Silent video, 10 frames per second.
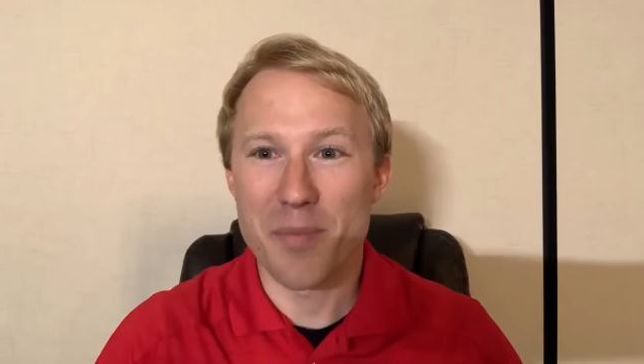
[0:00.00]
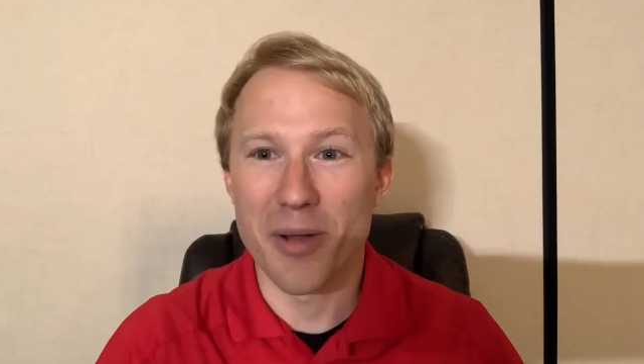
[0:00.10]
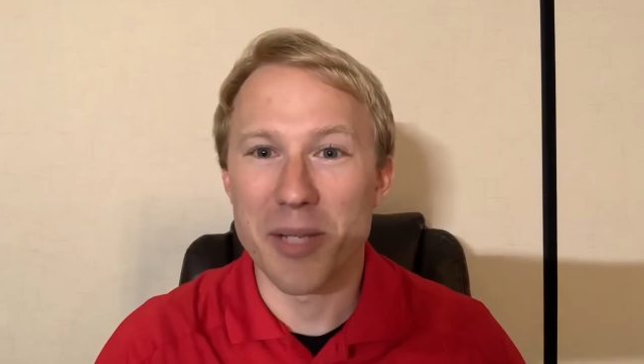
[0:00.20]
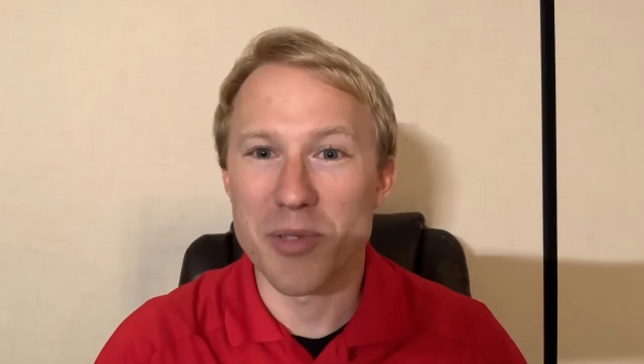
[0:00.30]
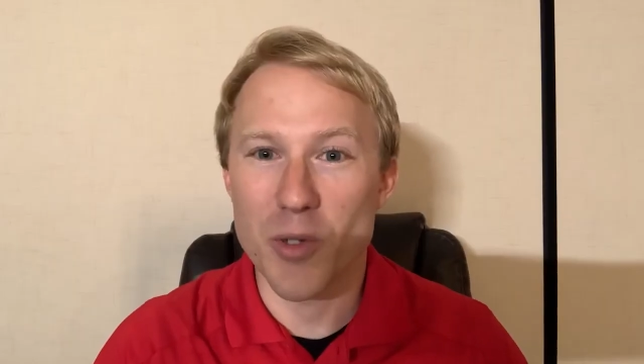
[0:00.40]

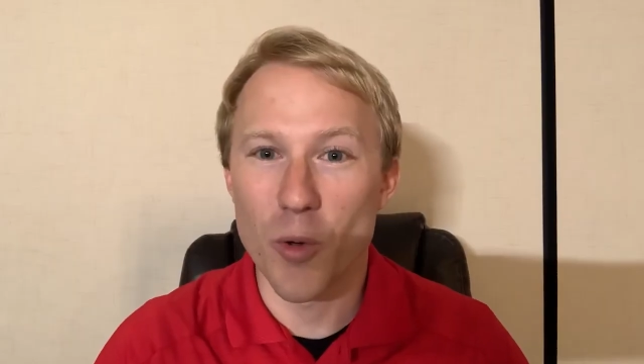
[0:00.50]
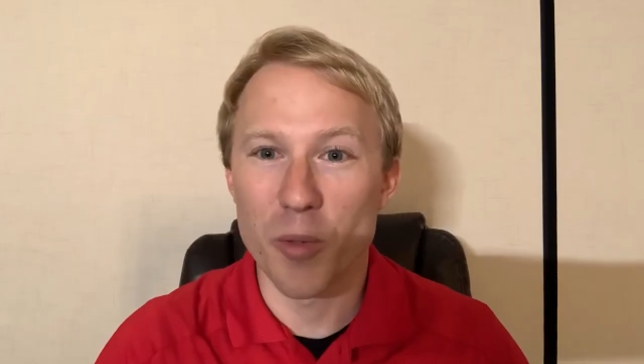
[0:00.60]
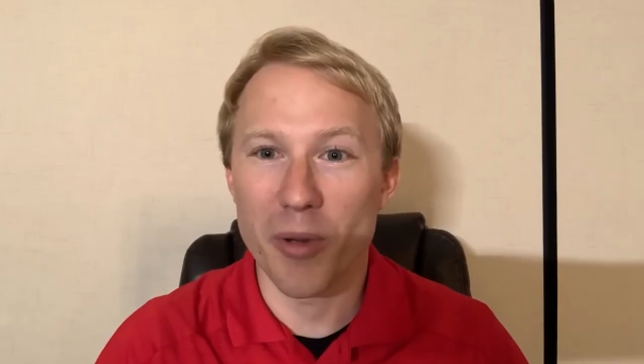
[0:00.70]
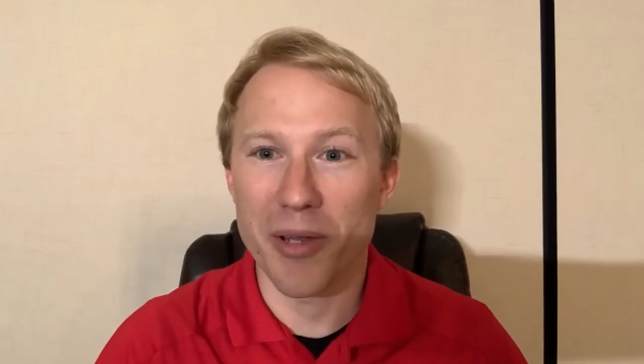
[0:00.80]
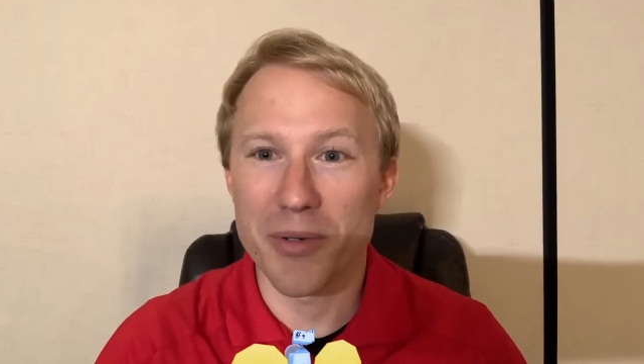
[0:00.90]
My name is Corey
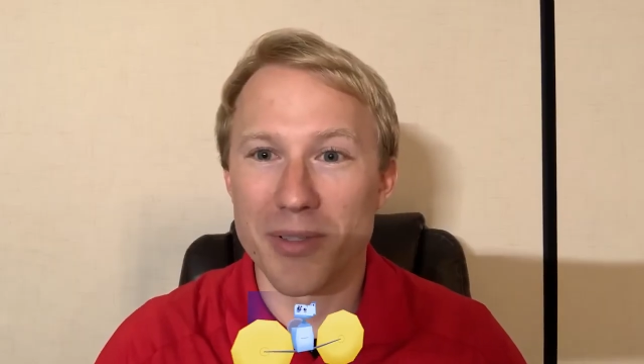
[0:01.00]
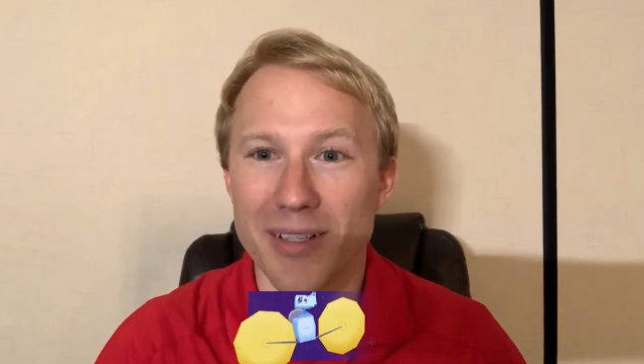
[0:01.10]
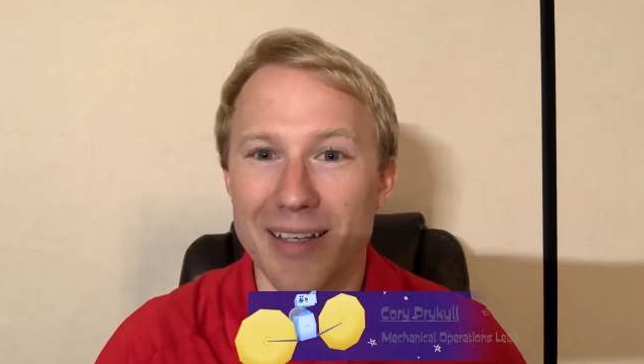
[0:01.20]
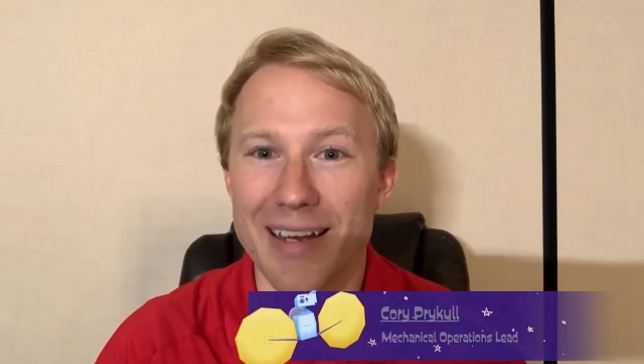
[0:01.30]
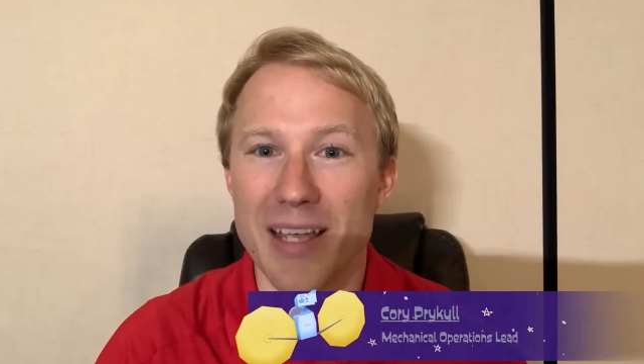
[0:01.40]

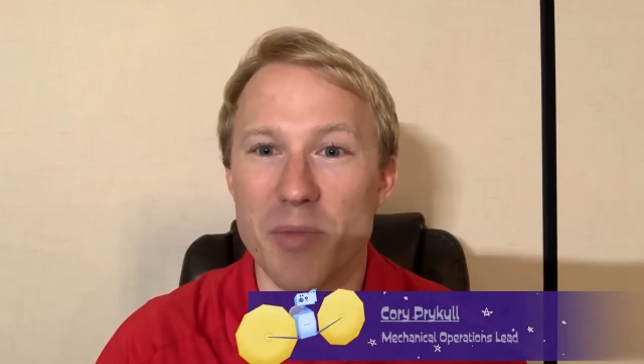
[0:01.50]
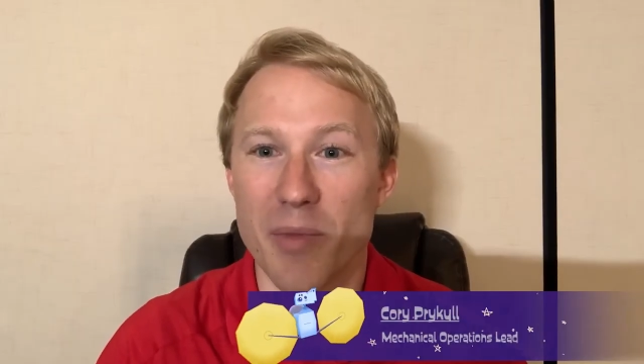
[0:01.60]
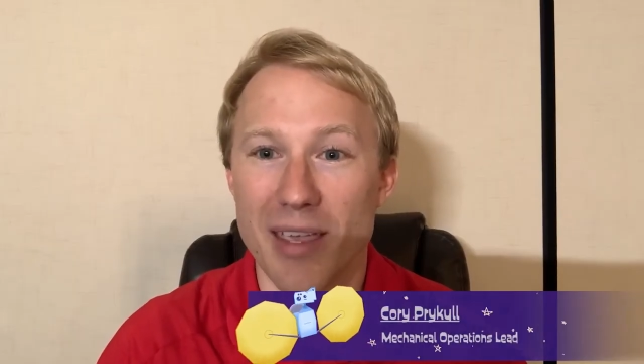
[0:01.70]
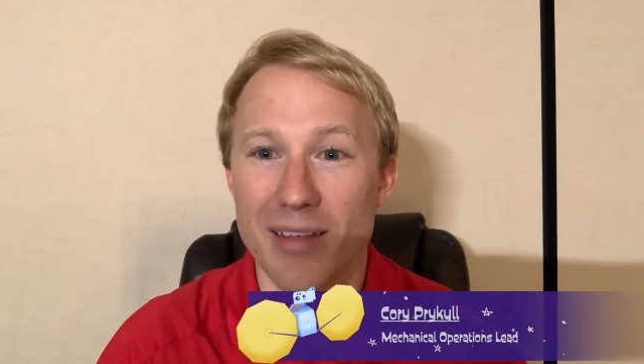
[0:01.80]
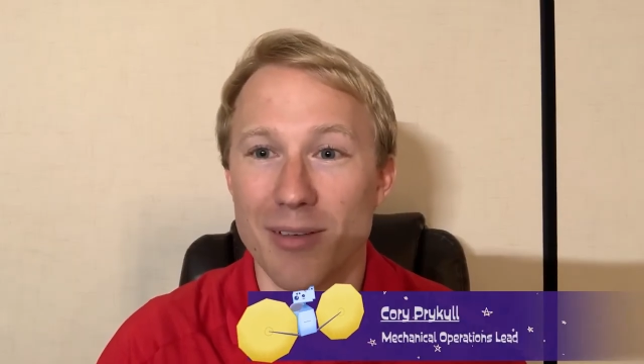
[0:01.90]
Preichel, and I am the
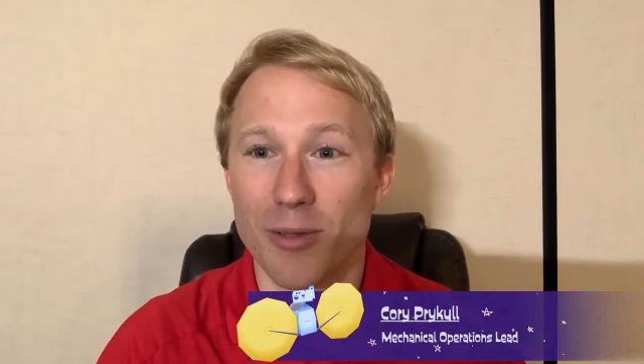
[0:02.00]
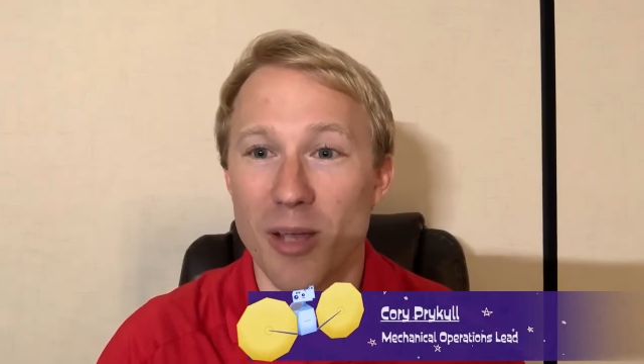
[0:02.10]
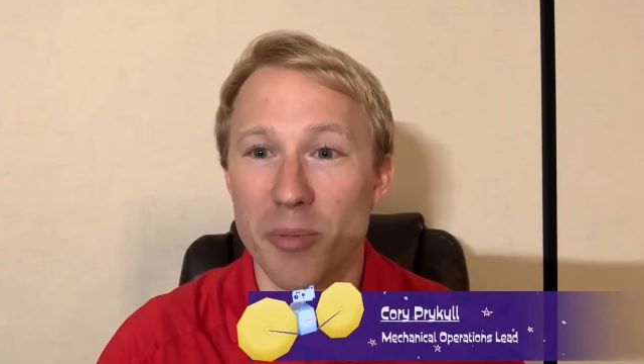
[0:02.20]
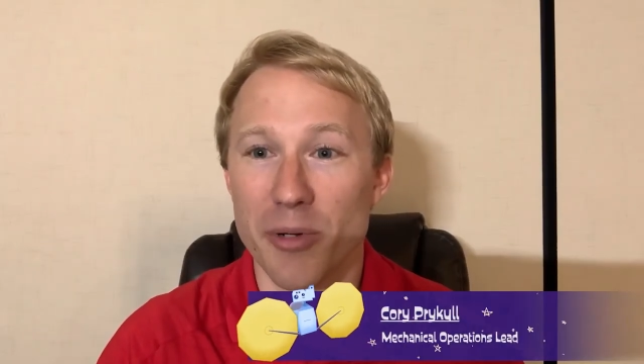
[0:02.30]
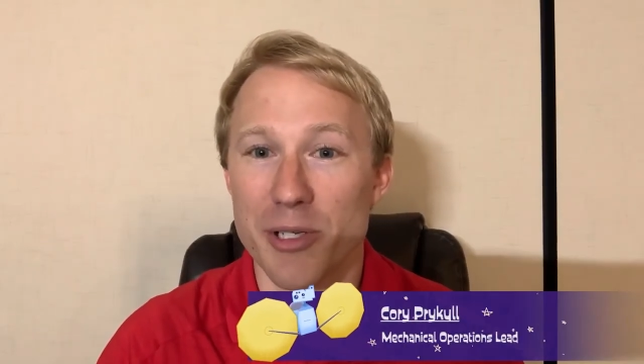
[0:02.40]
mechanical
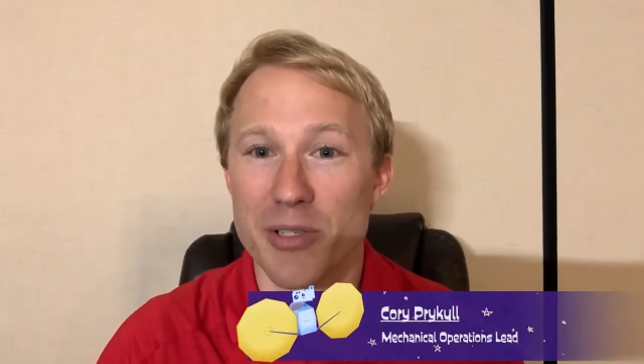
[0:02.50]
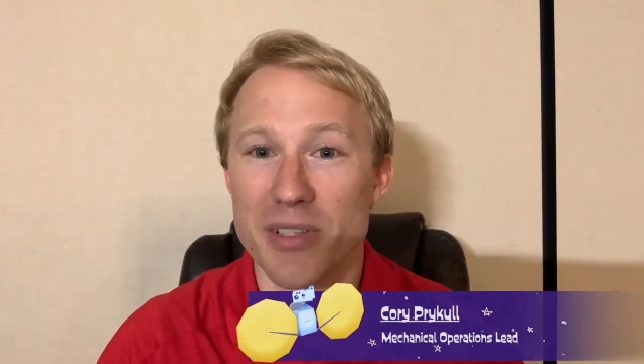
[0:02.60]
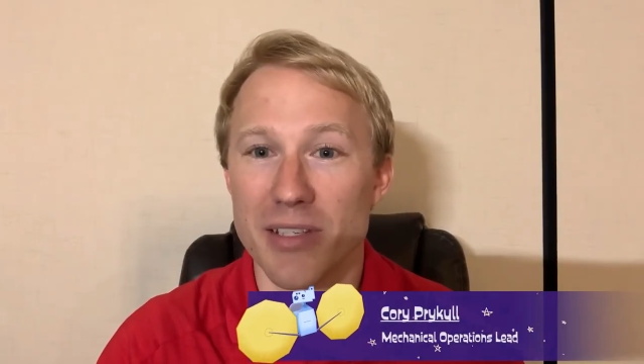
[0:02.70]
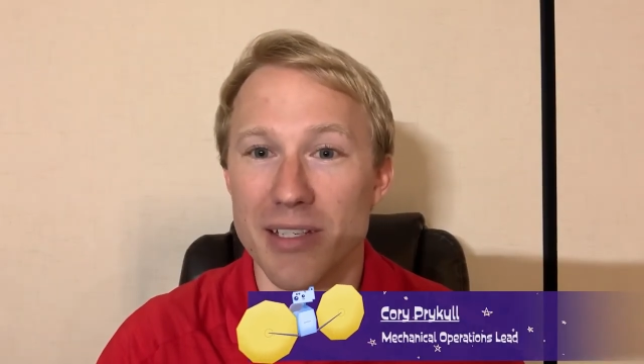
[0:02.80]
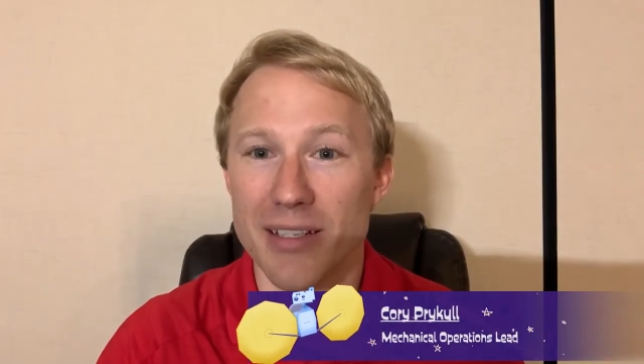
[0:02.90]

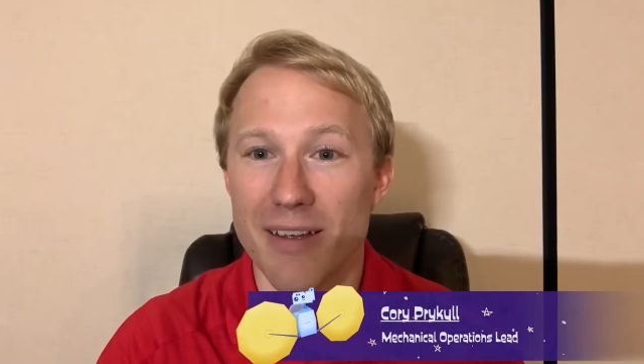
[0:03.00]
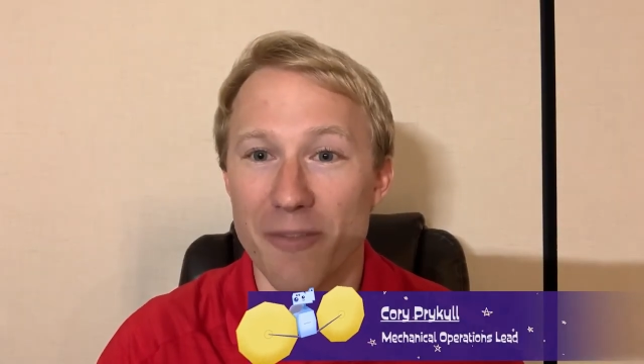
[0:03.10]
operations lead